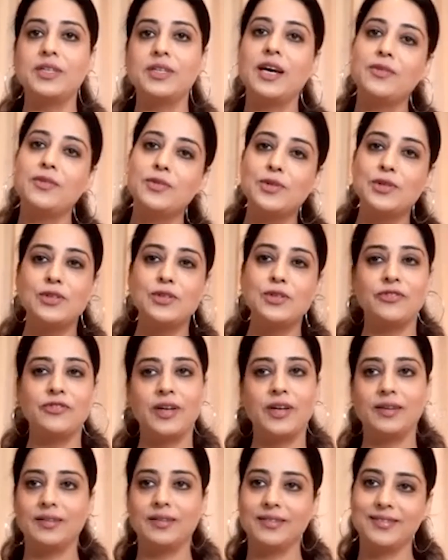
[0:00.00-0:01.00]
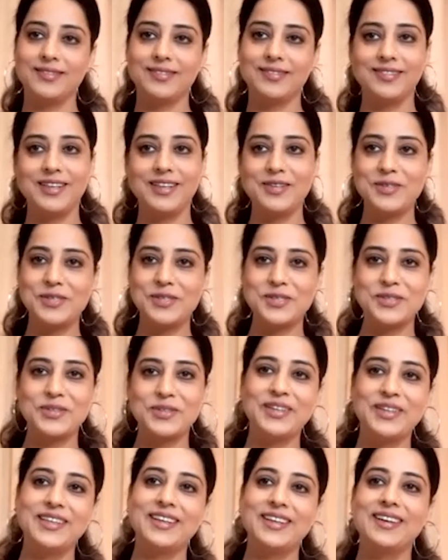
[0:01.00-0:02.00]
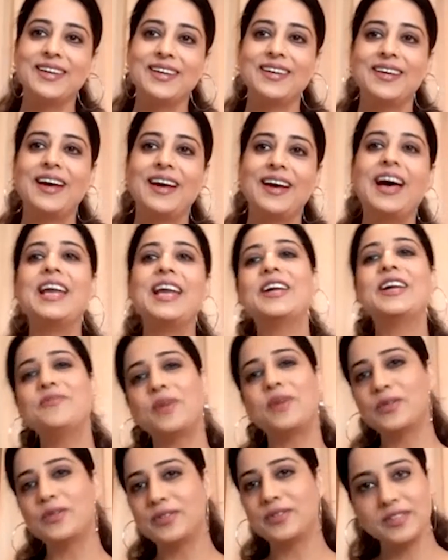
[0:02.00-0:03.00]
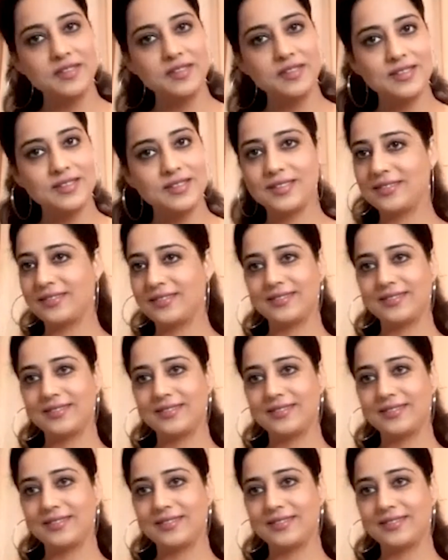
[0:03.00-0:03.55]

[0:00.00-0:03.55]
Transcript: but that was also fun. I love mountains.